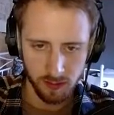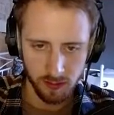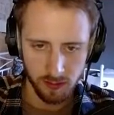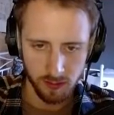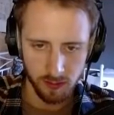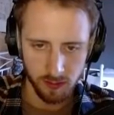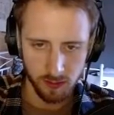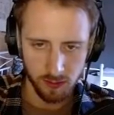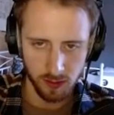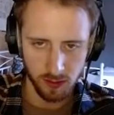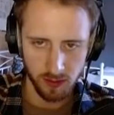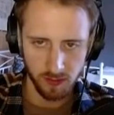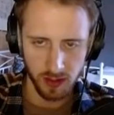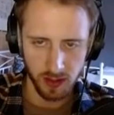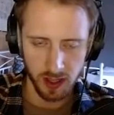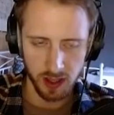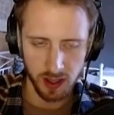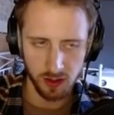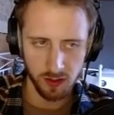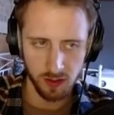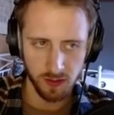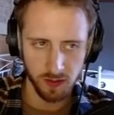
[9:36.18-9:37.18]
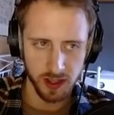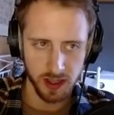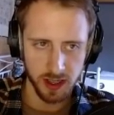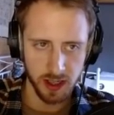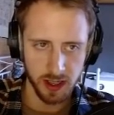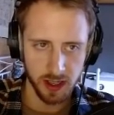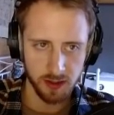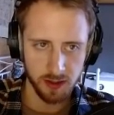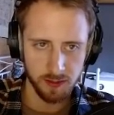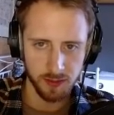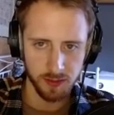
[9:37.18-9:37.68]
Would have liked to have
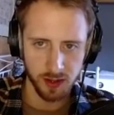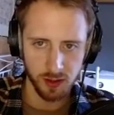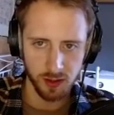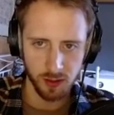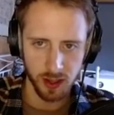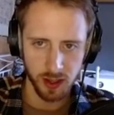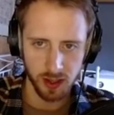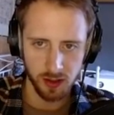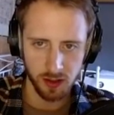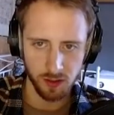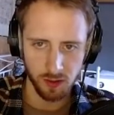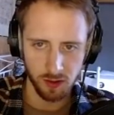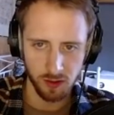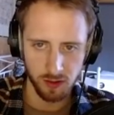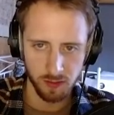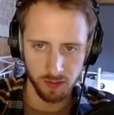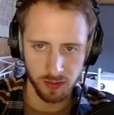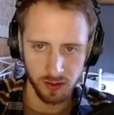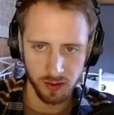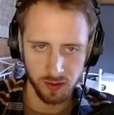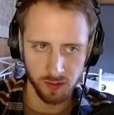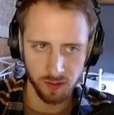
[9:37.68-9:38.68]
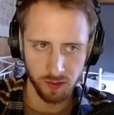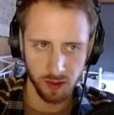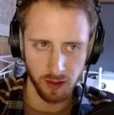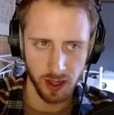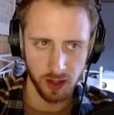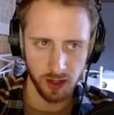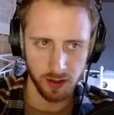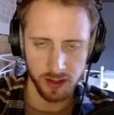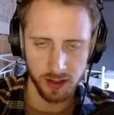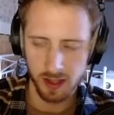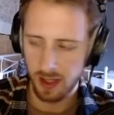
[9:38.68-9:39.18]
seen him switch the orb right
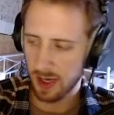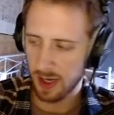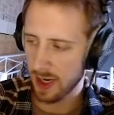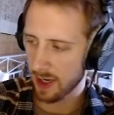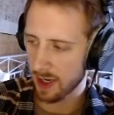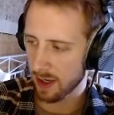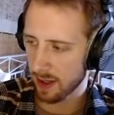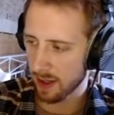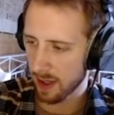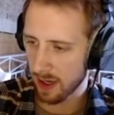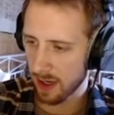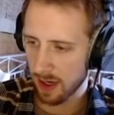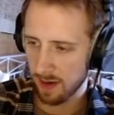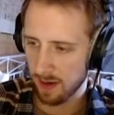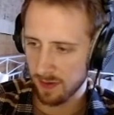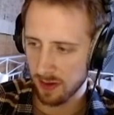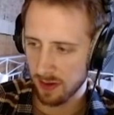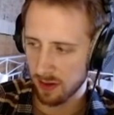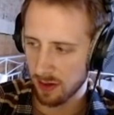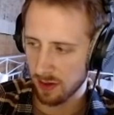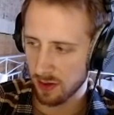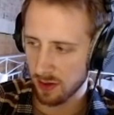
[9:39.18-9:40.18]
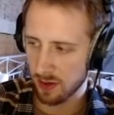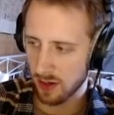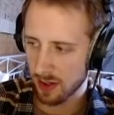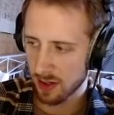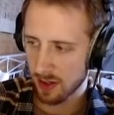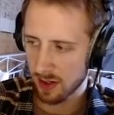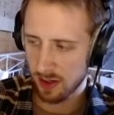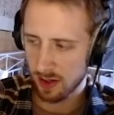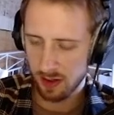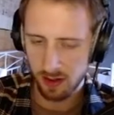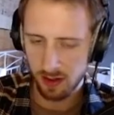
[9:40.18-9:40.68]
onto the Ana there after the
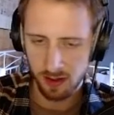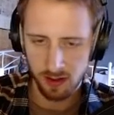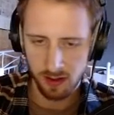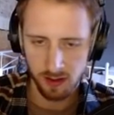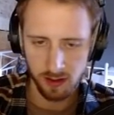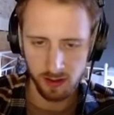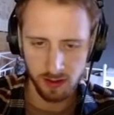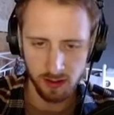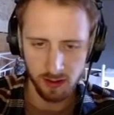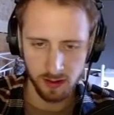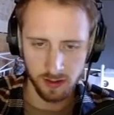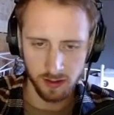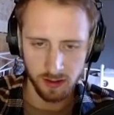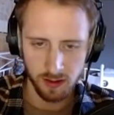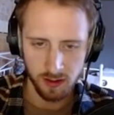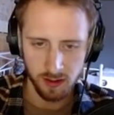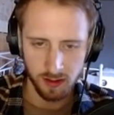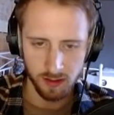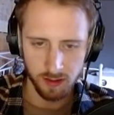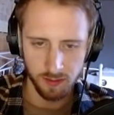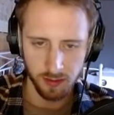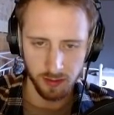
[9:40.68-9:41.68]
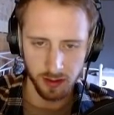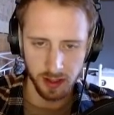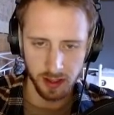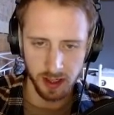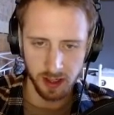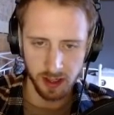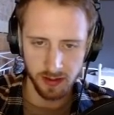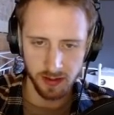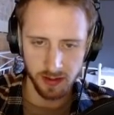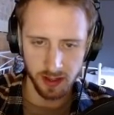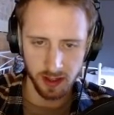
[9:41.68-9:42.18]
trance. But he
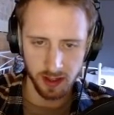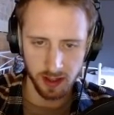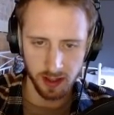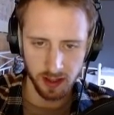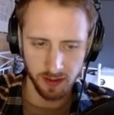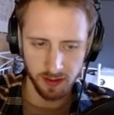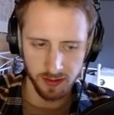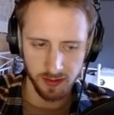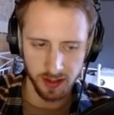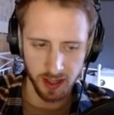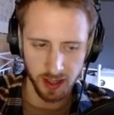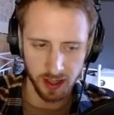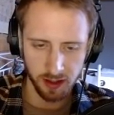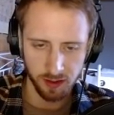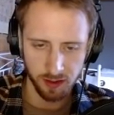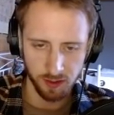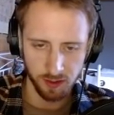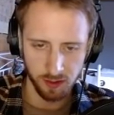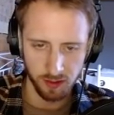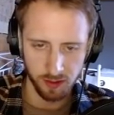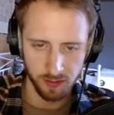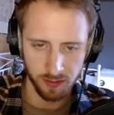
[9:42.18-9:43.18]
gives the Ana the orb